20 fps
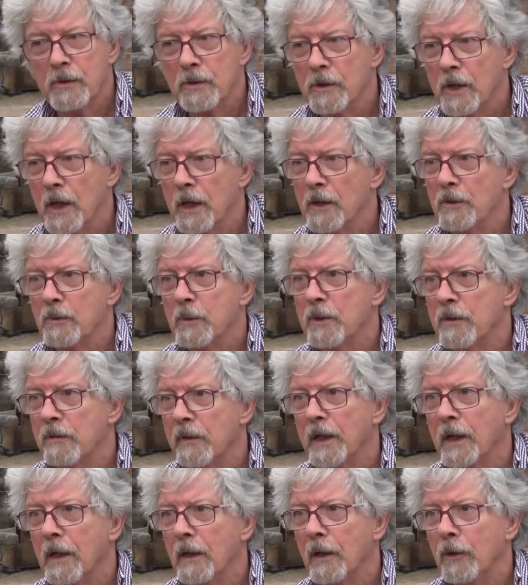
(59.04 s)
Charles was a
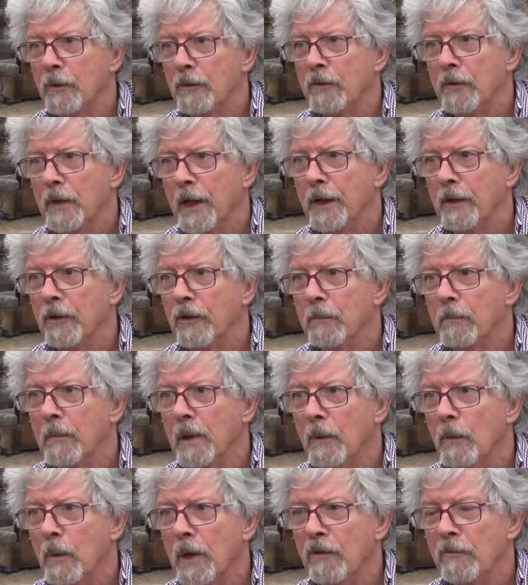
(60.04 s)
very close friend.
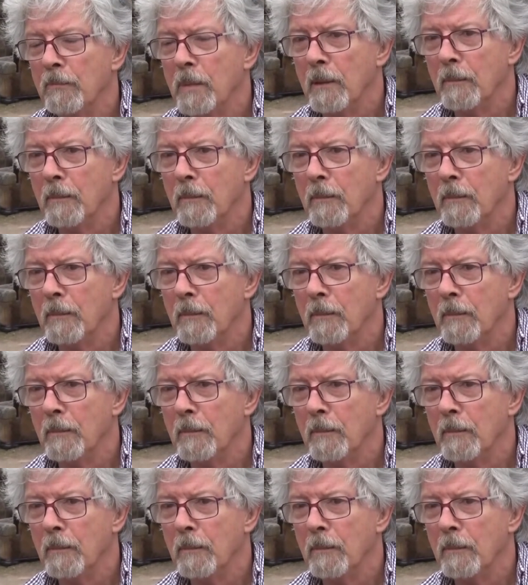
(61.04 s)
My wife